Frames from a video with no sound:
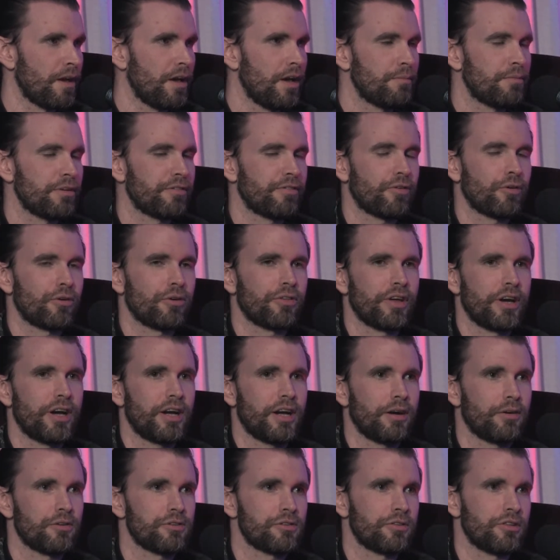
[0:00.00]
Before that,
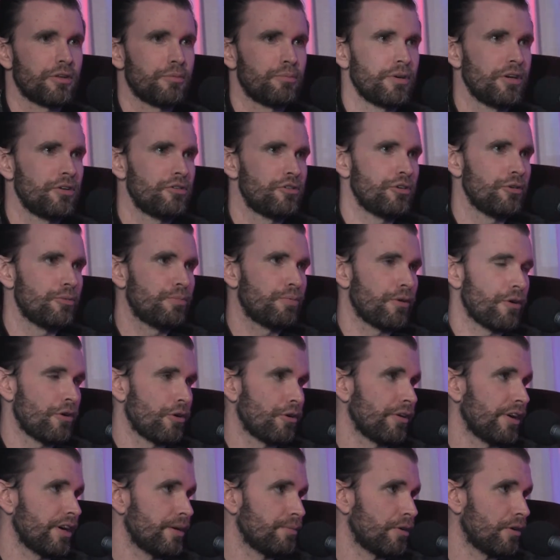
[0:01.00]
I was in the B2
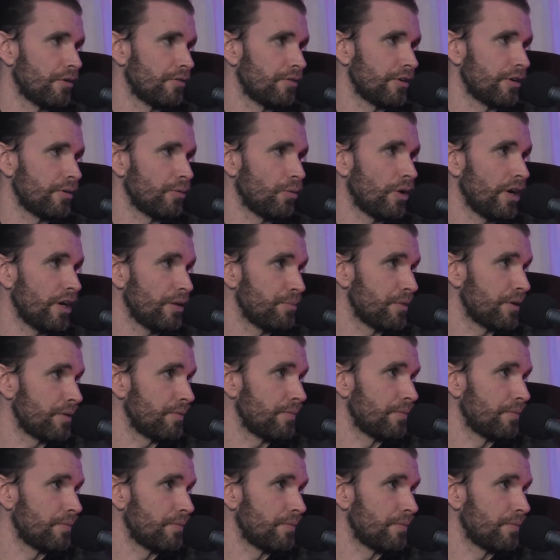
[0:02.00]
program over at Whiteman.